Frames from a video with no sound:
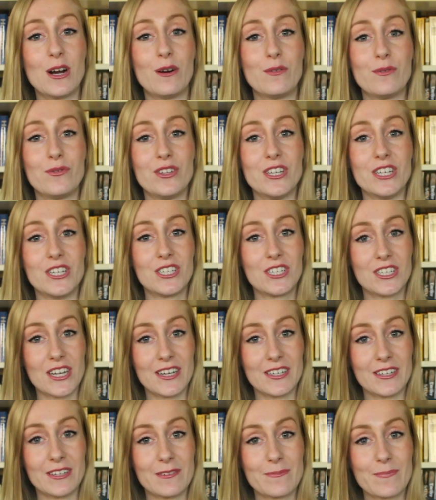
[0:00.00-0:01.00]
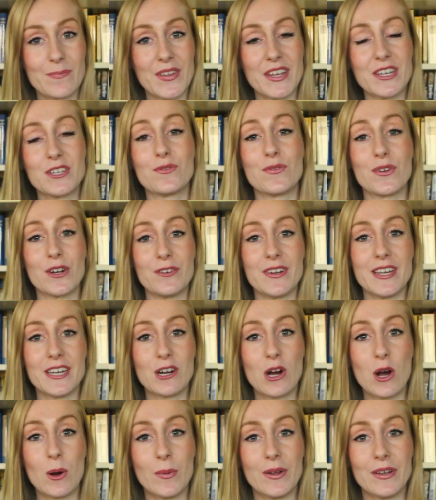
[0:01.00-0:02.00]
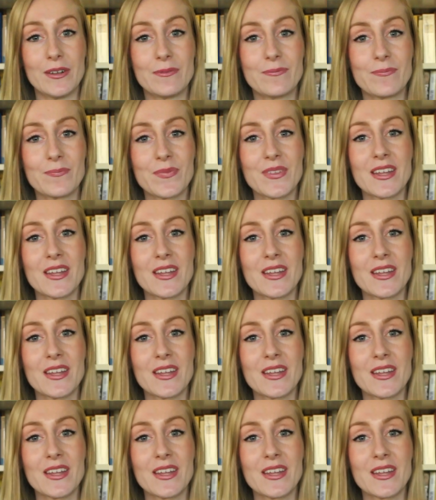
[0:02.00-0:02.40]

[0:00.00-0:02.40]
of the sun is very common.